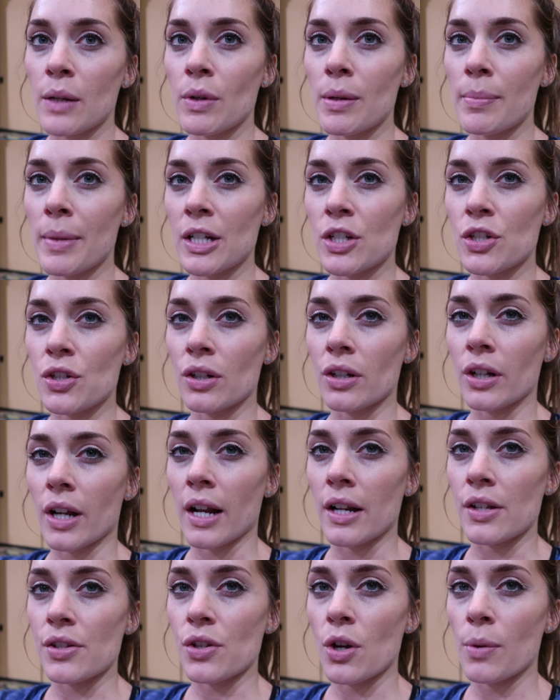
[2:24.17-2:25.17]
and we made sure to
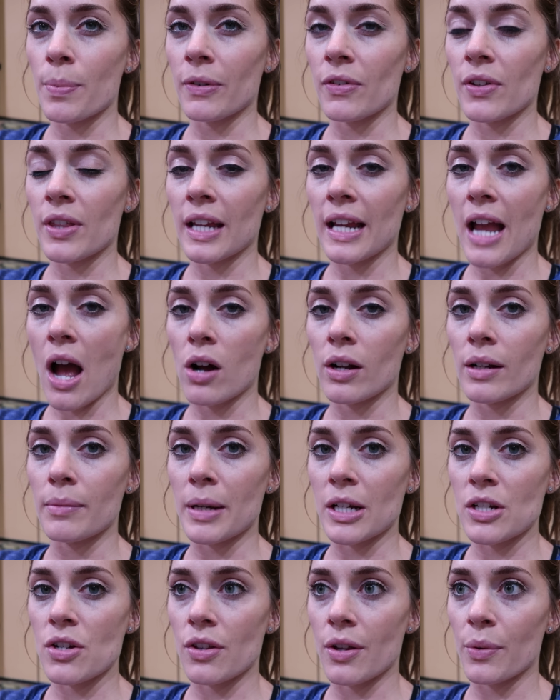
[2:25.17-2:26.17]
kind of scope everything out and
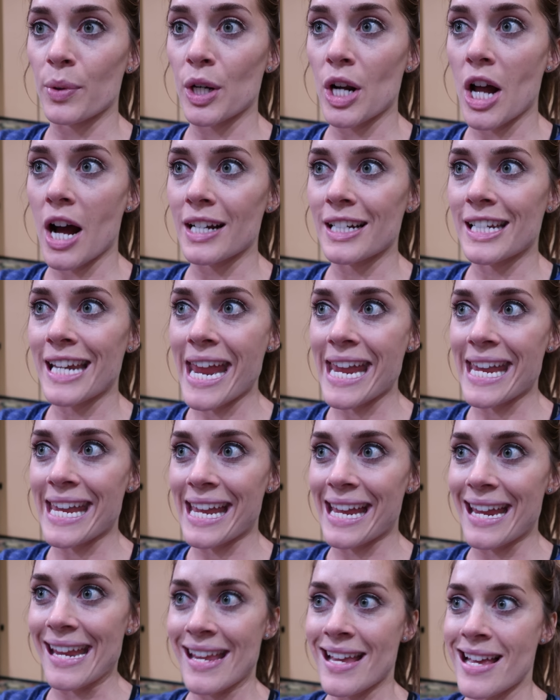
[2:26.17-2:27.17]
make sure that we're not
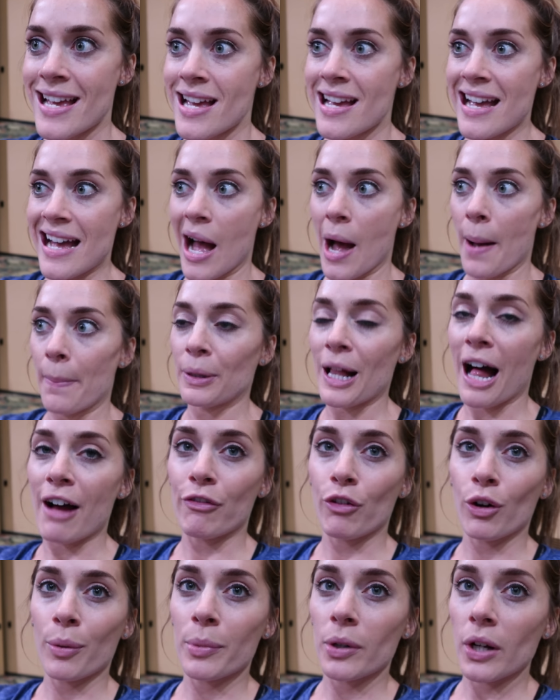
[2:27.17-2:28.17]
taking a
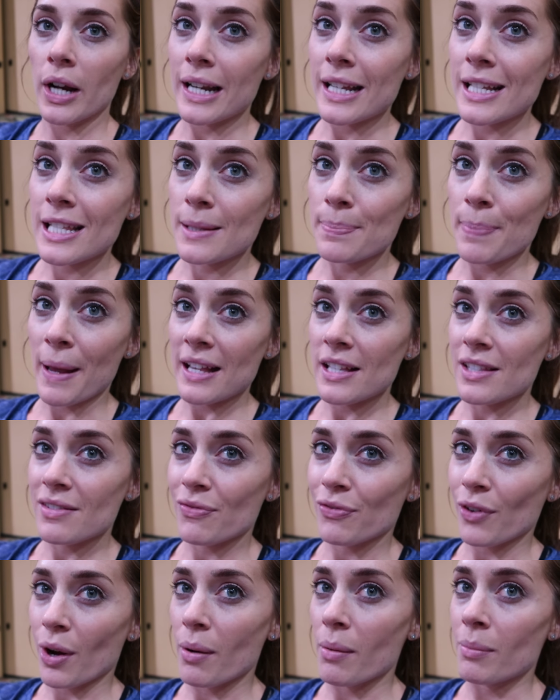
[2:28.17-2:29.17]
platform or any
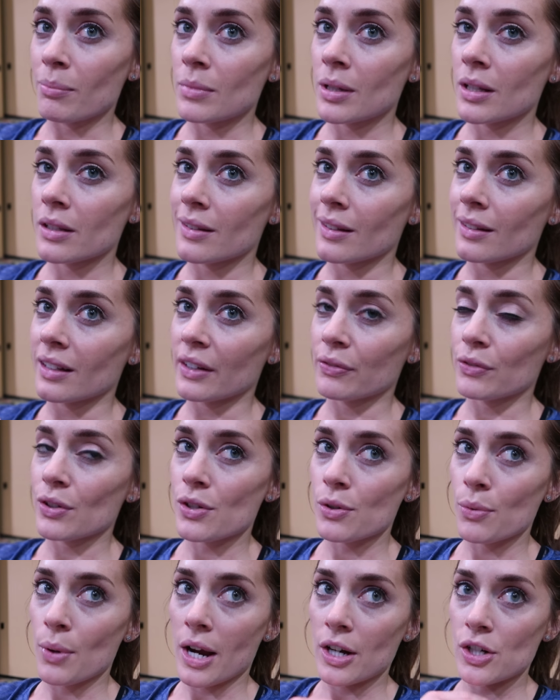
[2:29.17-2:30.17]
space from the
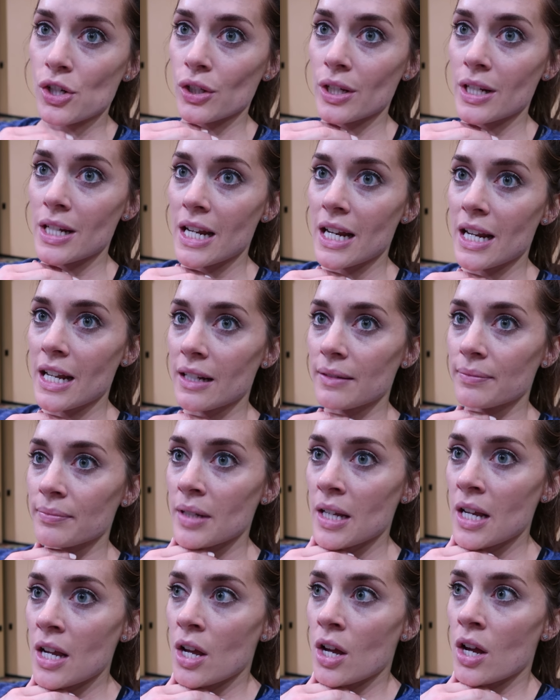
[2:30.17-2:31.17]
lifters who actually need it.
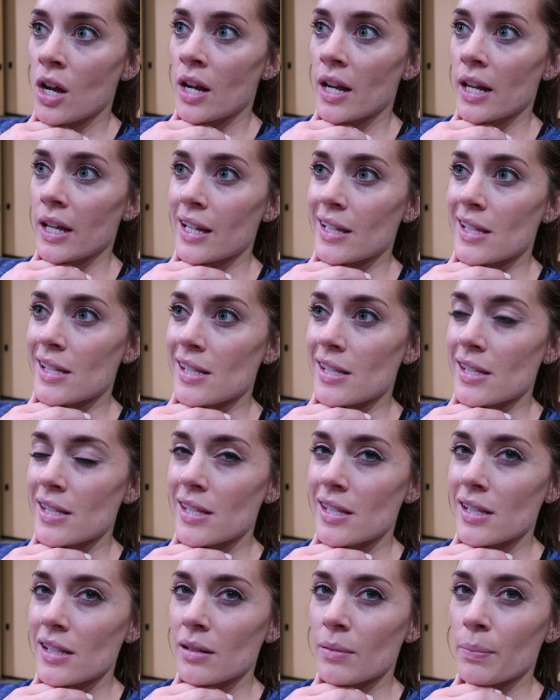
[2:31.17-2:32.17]

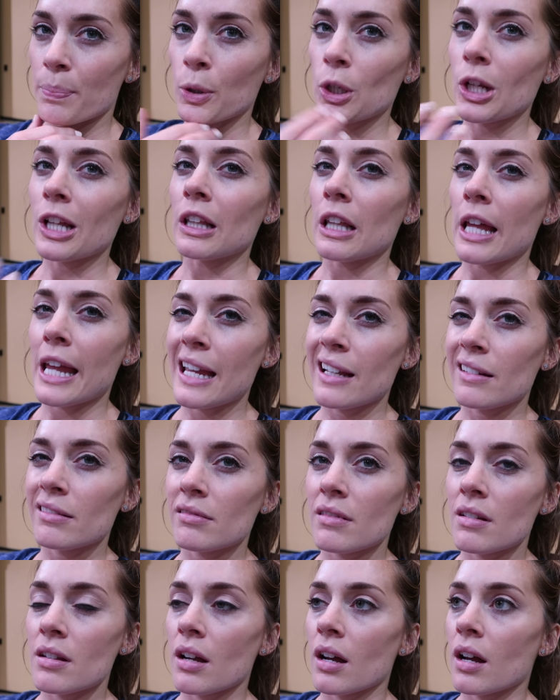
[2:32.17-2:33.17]
It's pretty late,
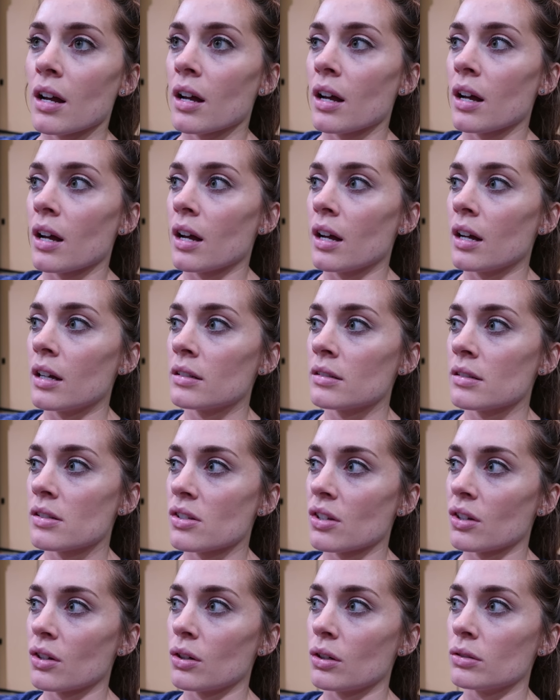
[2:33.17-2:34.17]
and
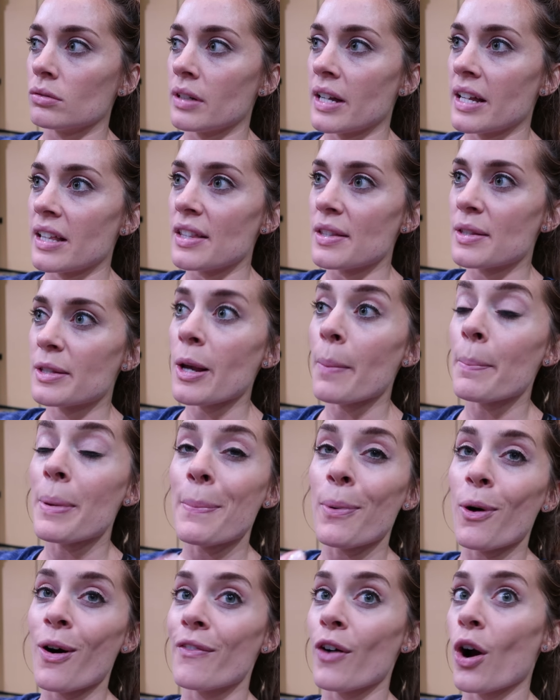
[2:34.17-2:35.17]
some
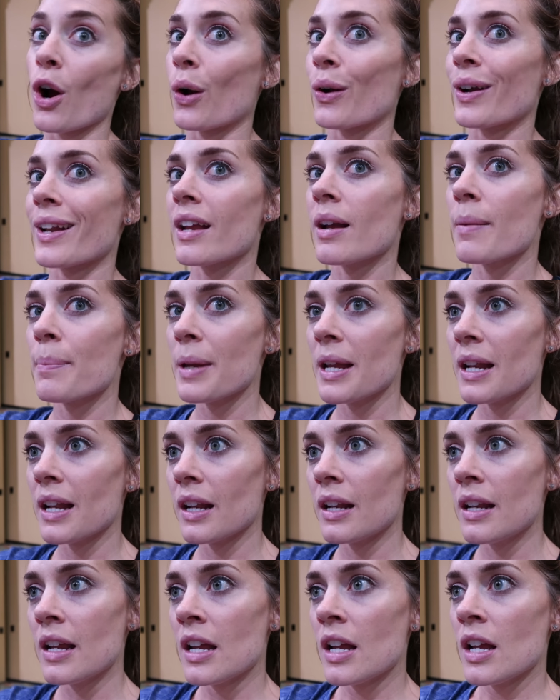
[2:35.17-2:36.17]
people have already
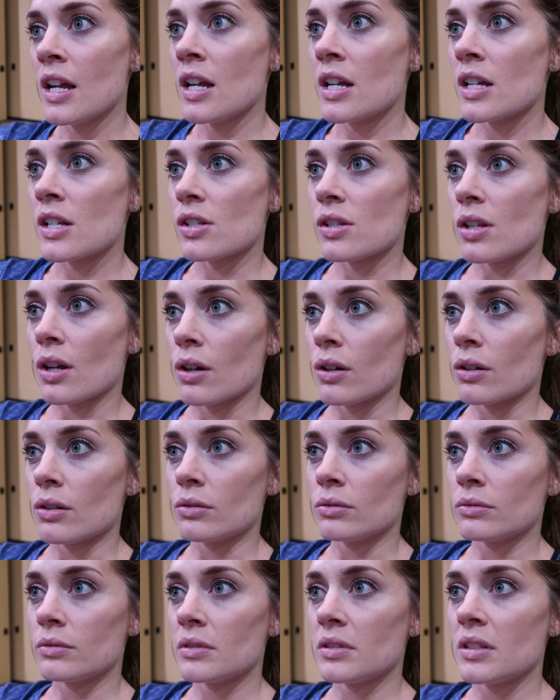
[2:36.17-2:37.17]
competed,
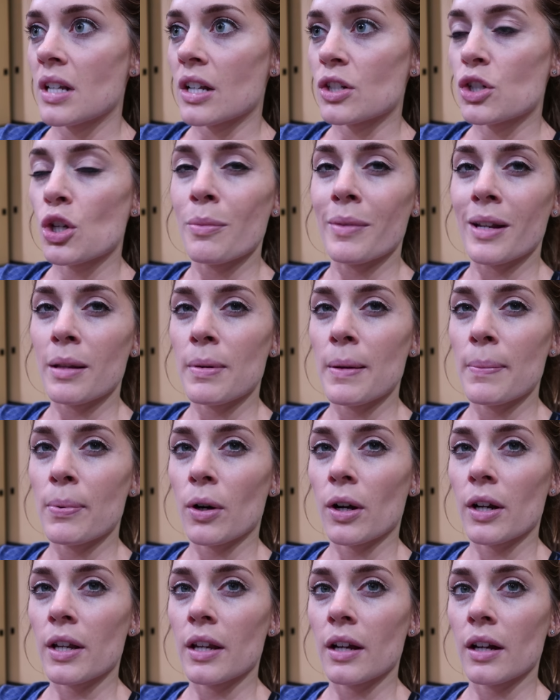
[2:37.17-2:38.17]
so not too many
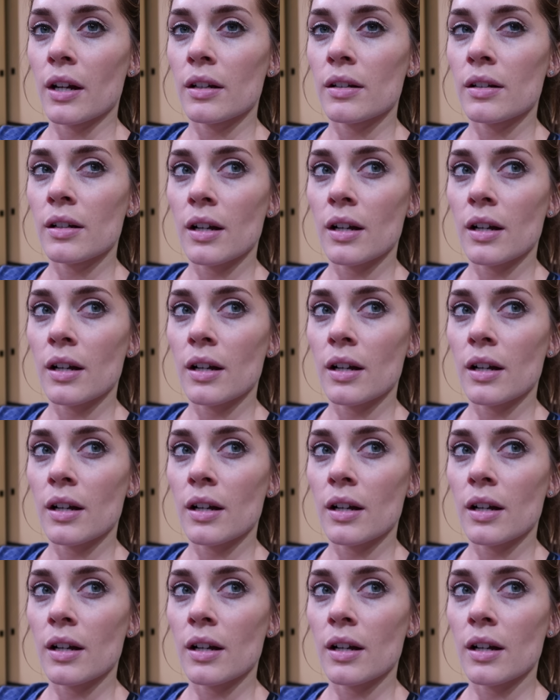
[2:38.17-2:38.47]
people are here.